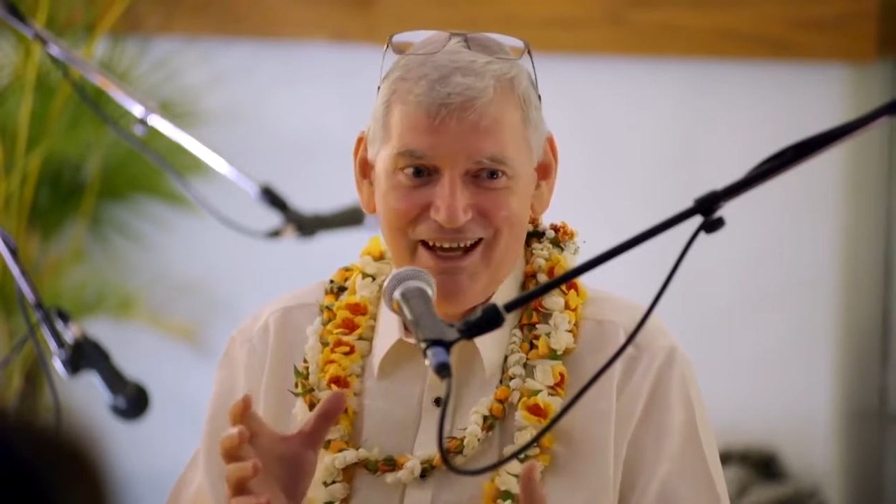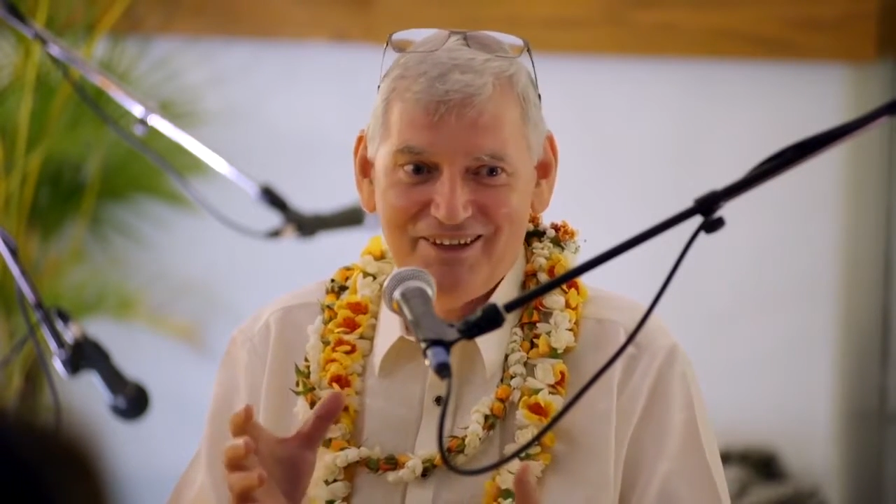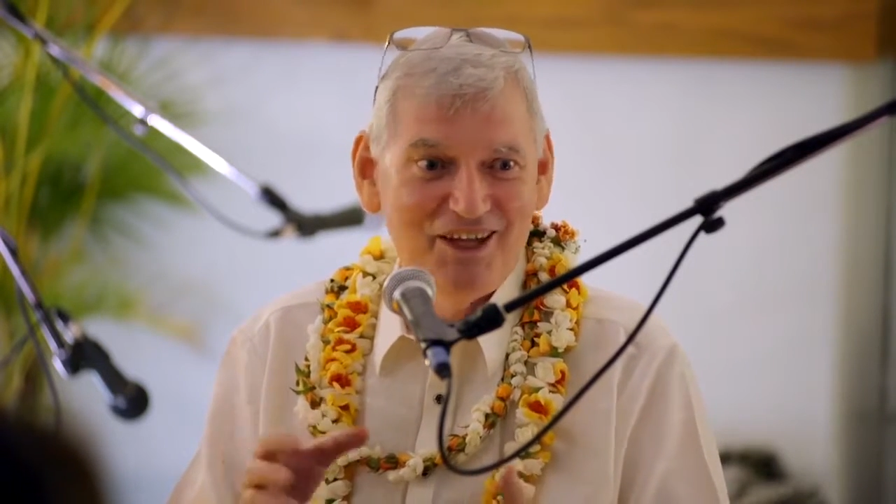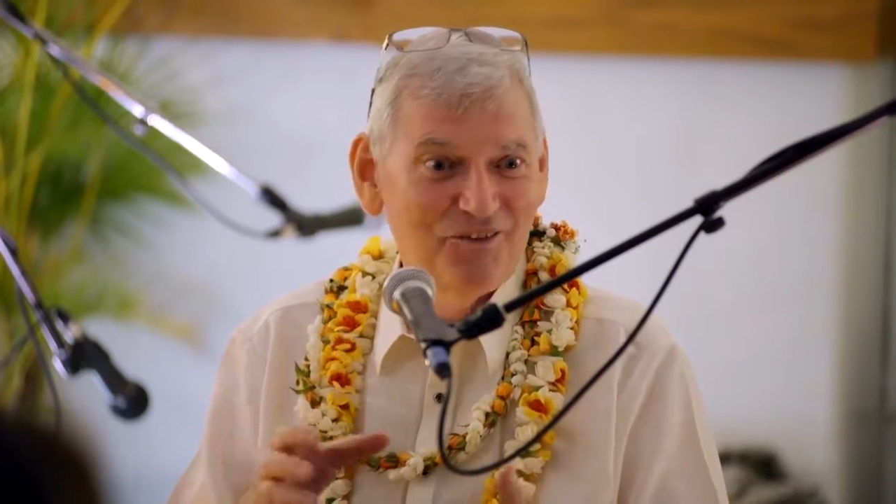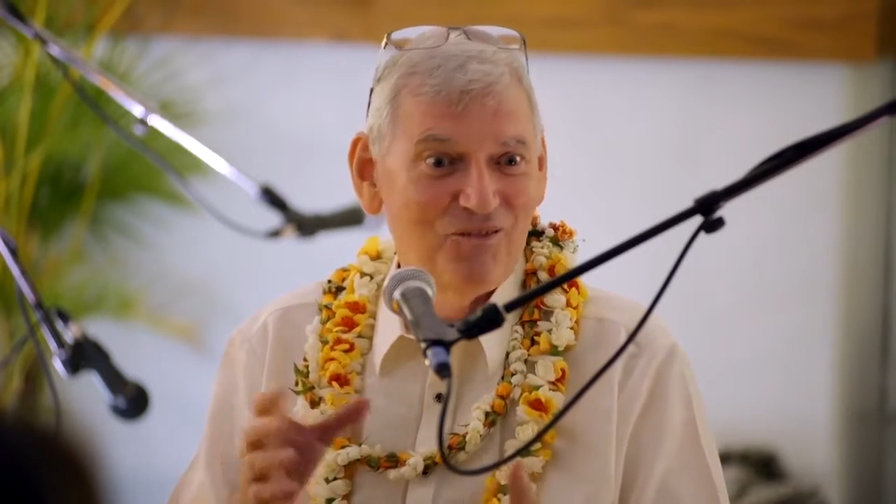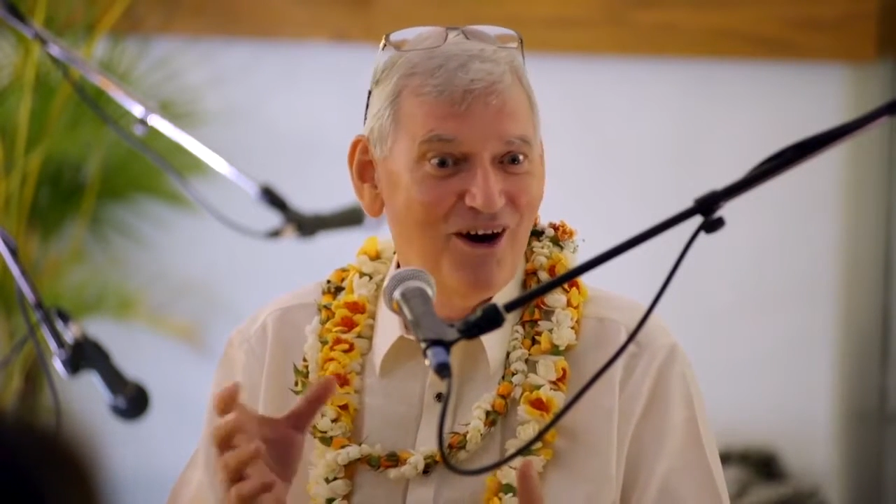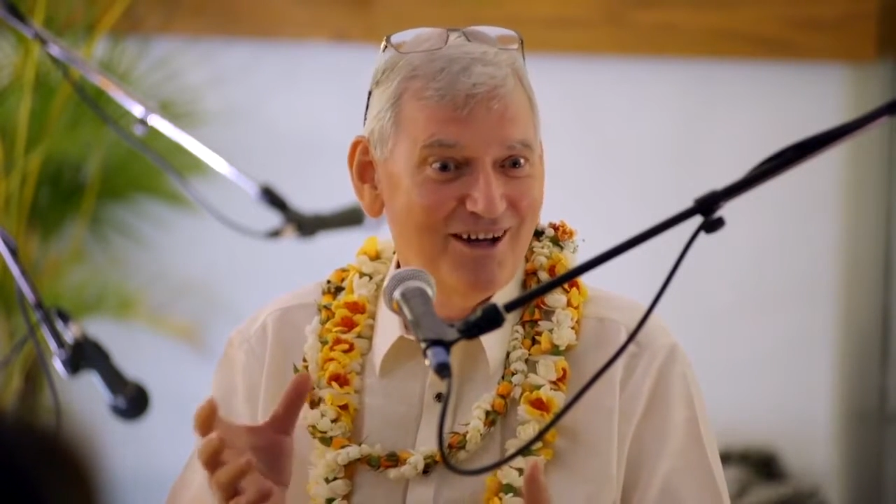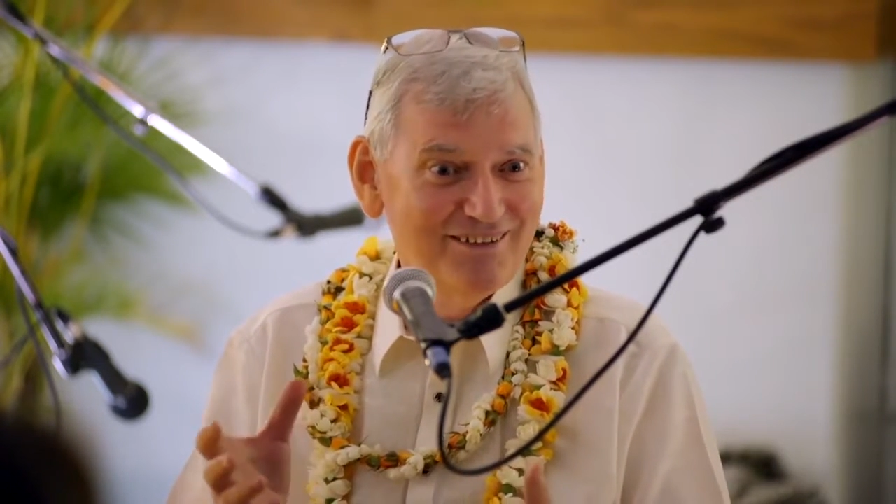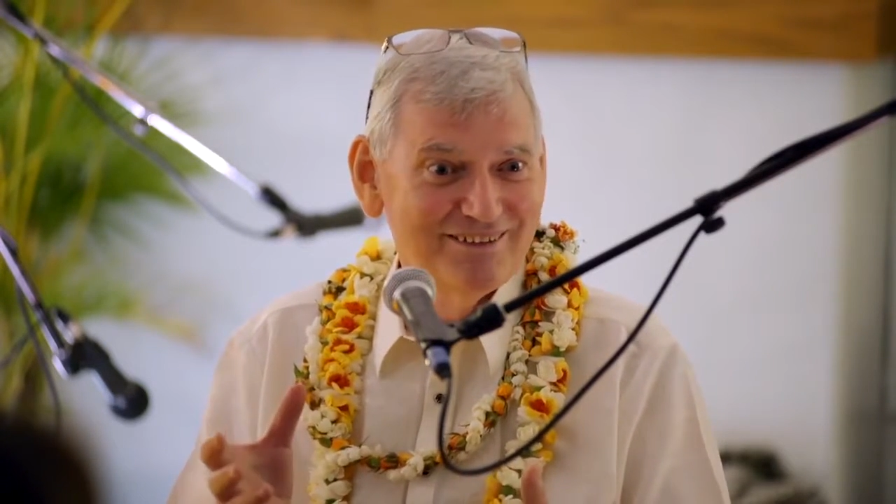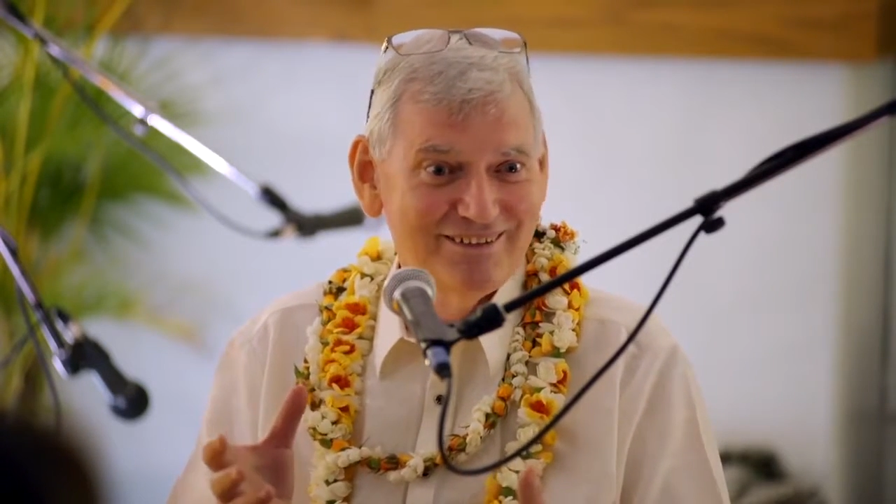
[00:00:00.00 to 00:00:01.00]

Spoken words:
And then what?